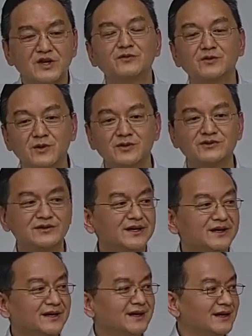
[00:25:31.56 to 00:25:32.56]
Of course,
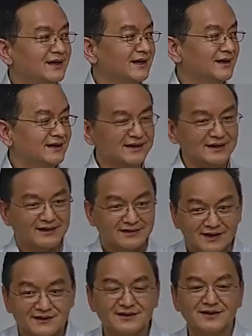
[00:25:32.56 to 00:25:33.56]

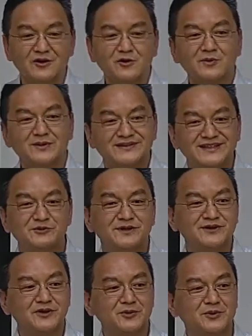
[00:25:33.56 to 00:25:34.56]
another hope,
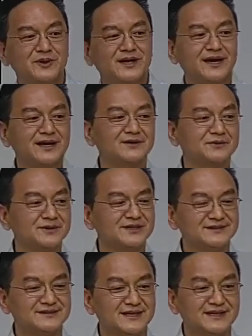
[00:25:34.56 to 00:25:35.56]
secret hope we had
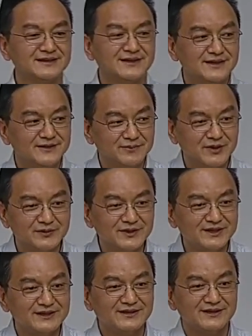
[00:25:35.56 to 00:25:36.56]
was that
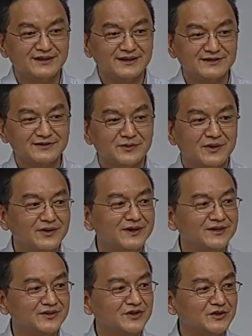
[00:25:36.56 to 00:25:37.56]
pony is small,
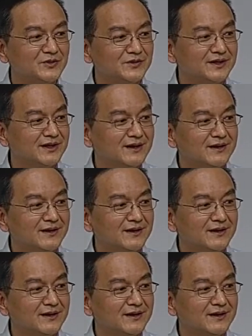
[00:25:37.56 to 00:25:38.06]
it's cute,